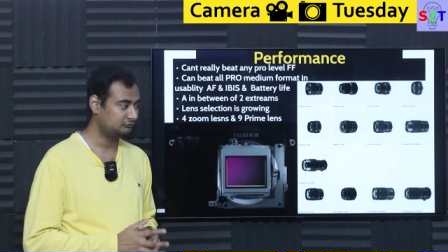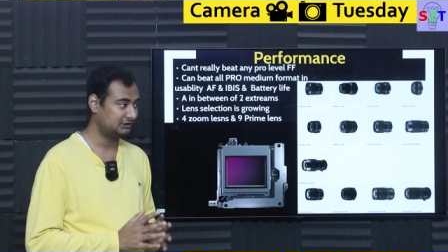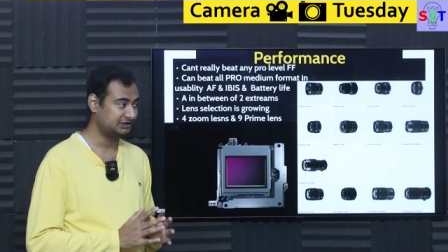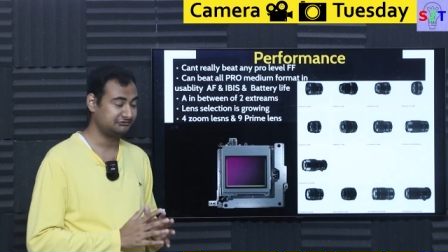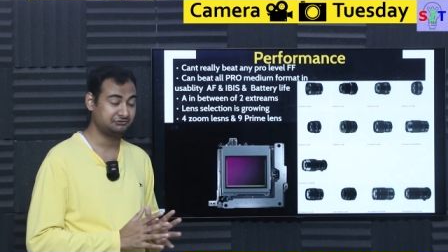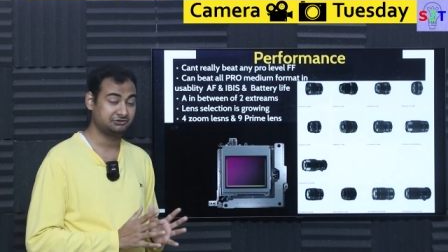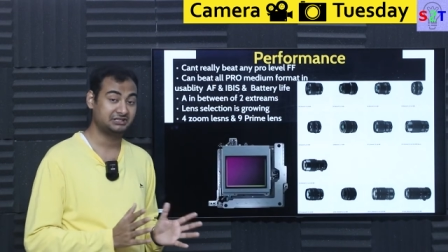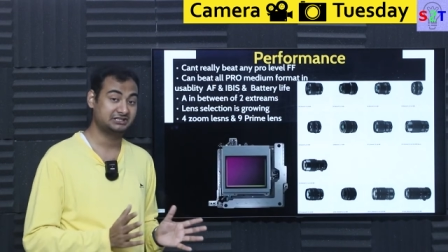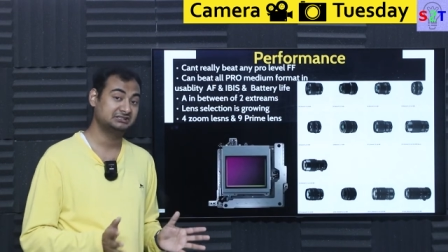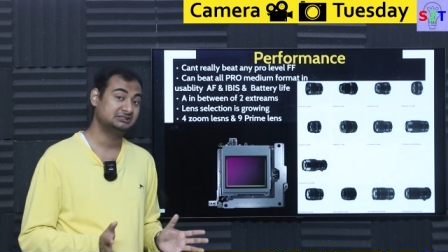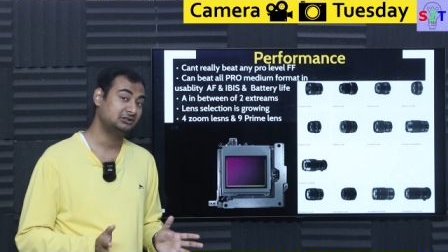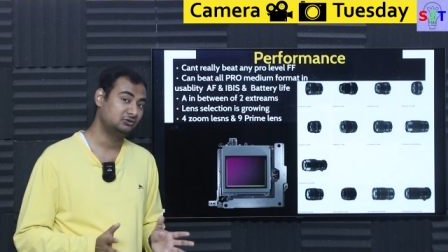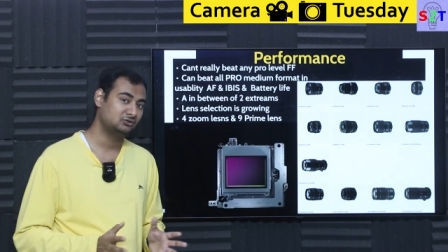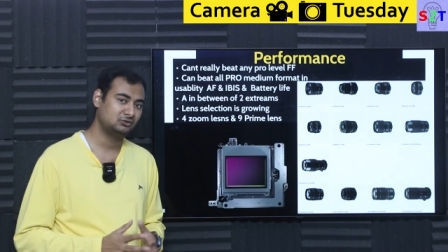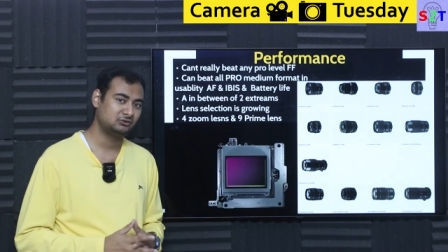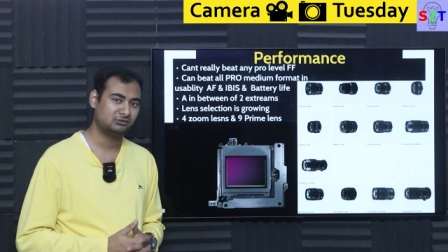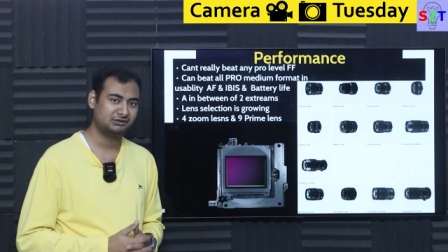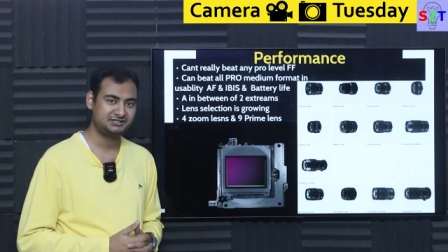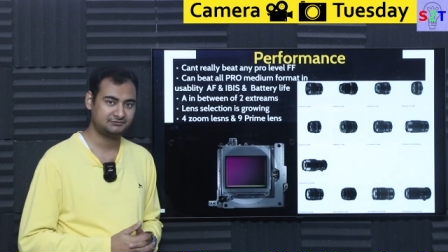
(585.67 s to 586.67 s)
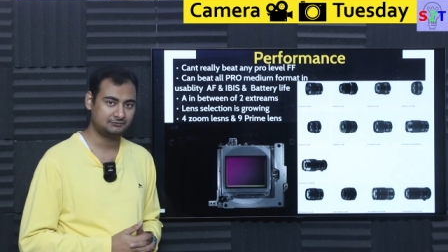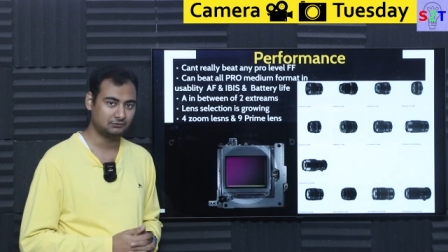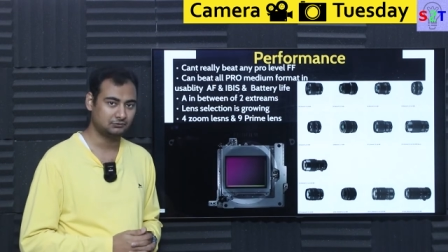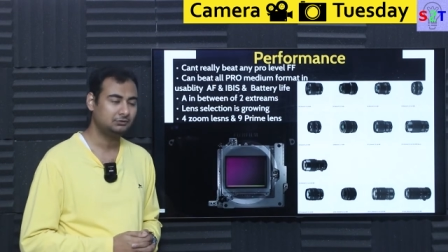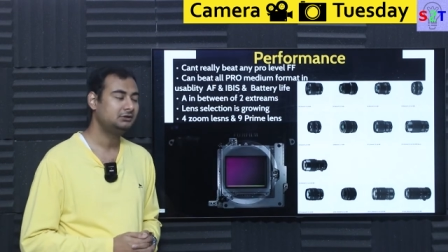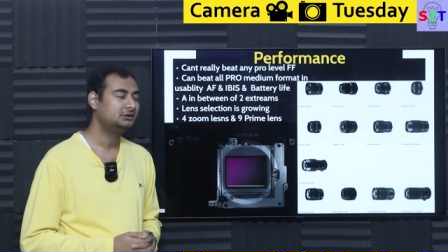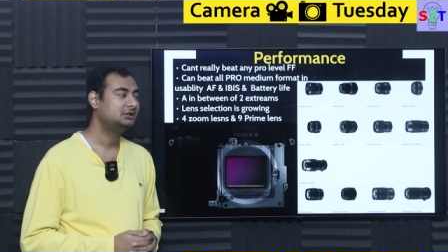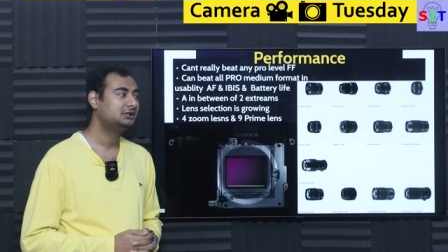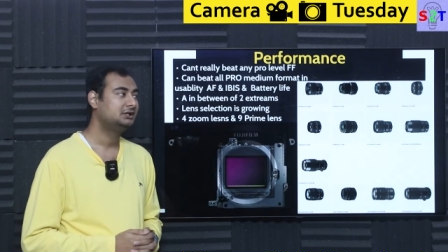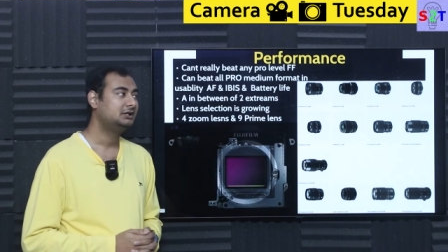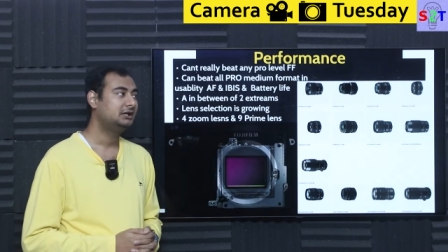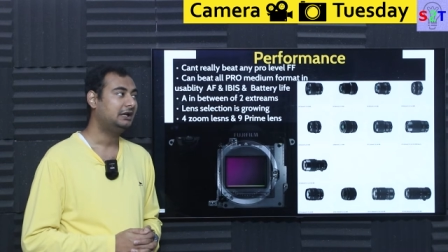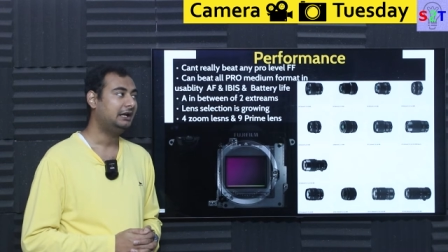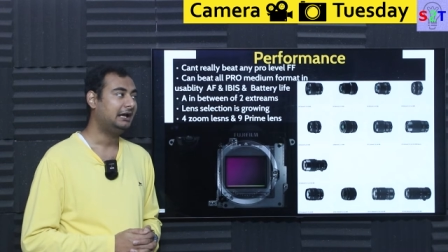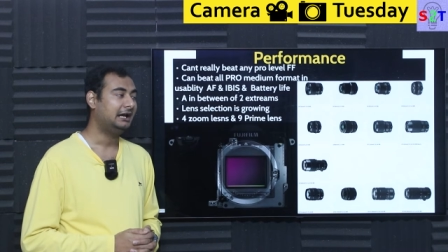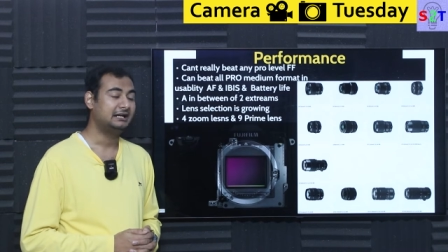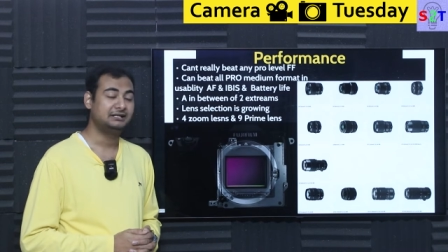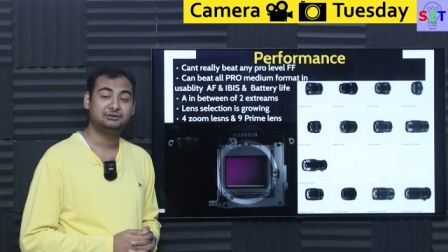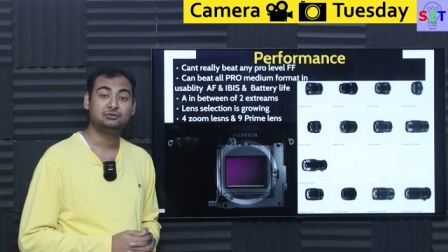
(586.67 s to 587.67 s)
What if you get the low noise floor
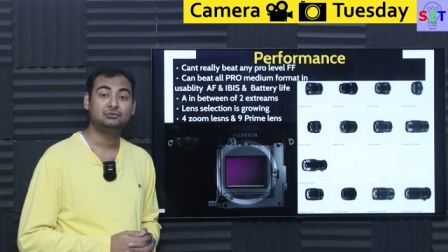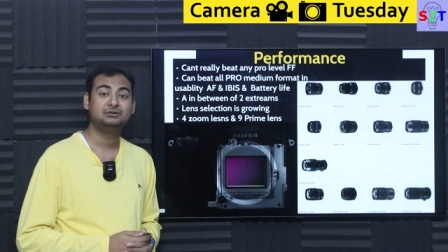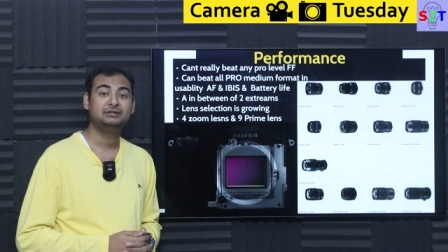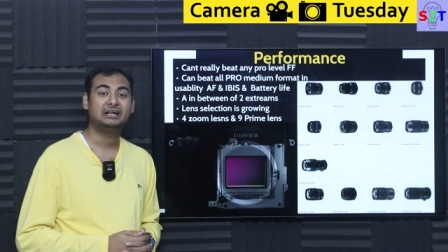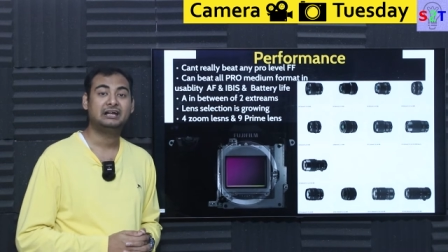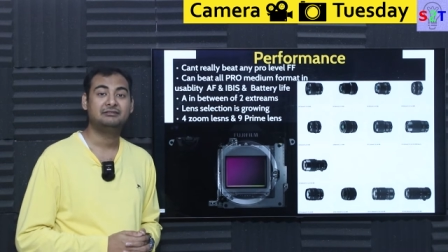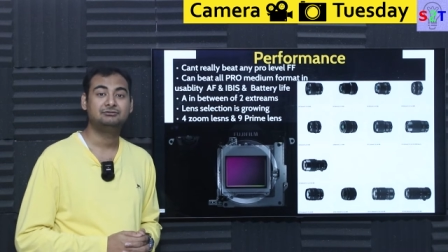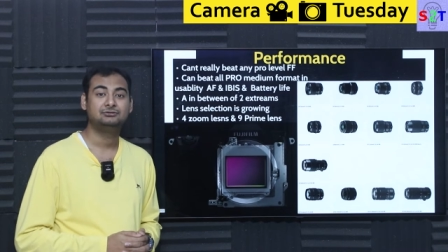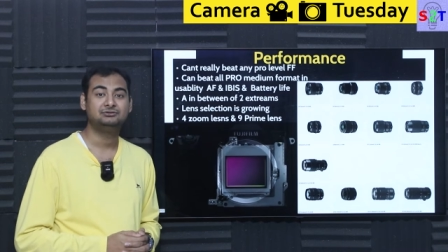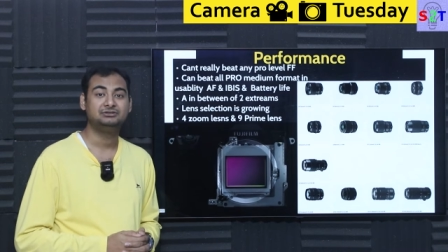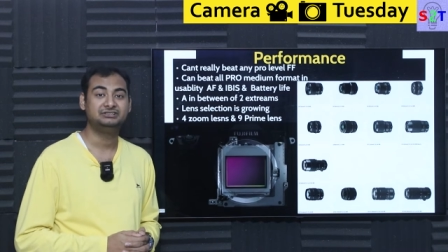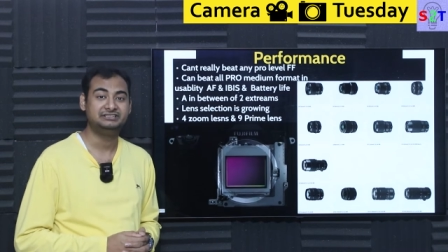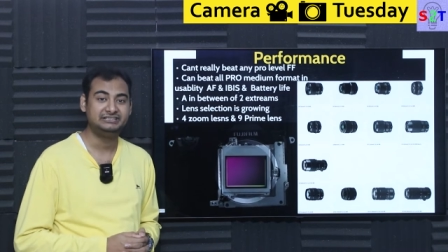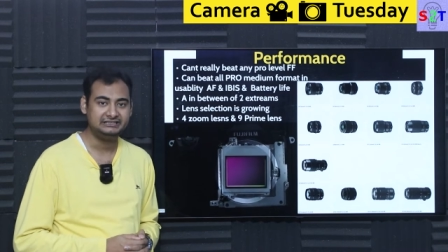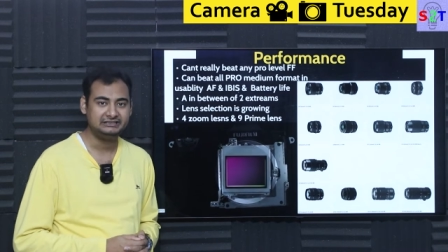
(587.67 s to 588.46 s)
and don't have to